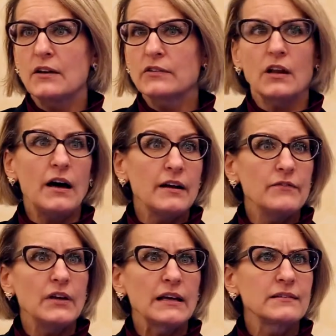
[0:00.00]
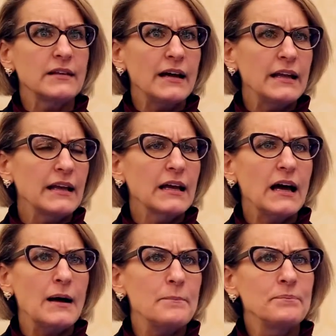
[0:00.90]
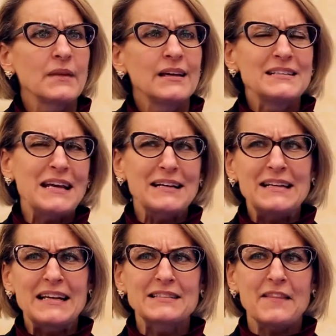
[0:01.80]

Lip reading: There's a lot of exciting techniques